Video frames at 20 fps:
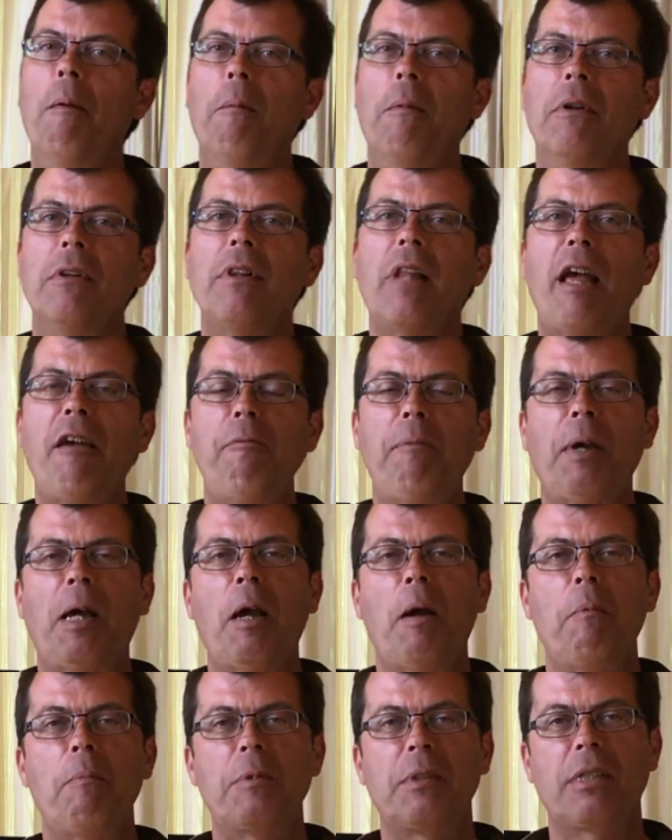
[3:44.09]
life
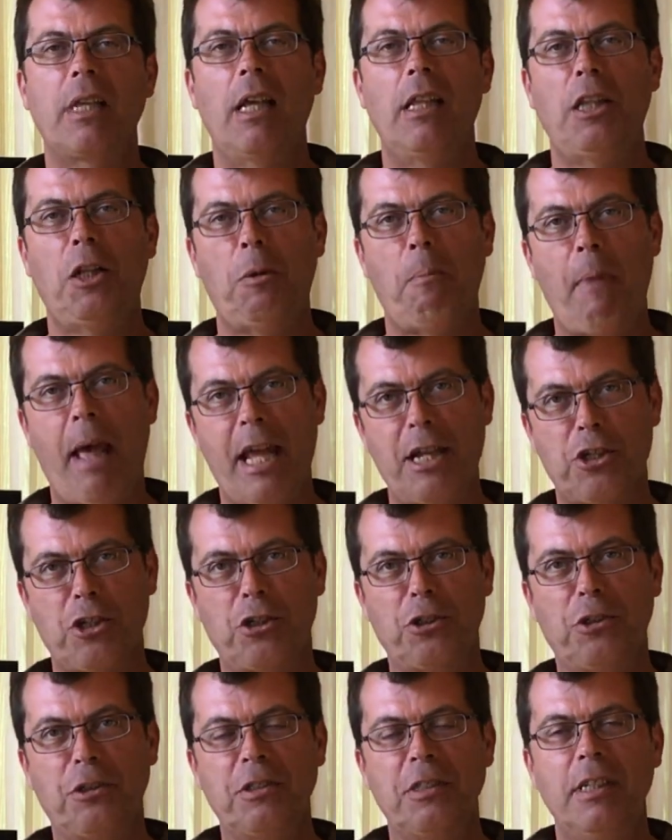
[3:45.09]
becomes a little
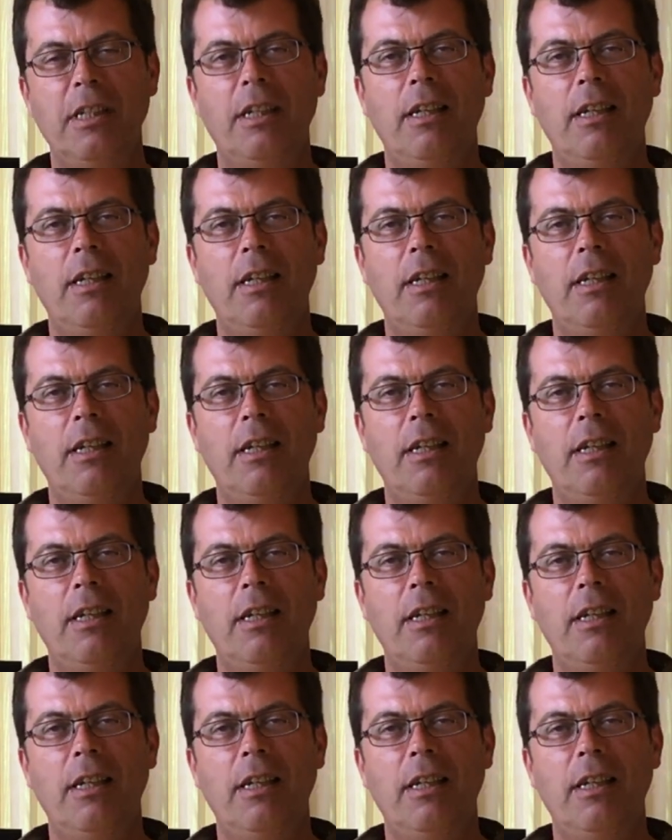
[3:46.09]
magical.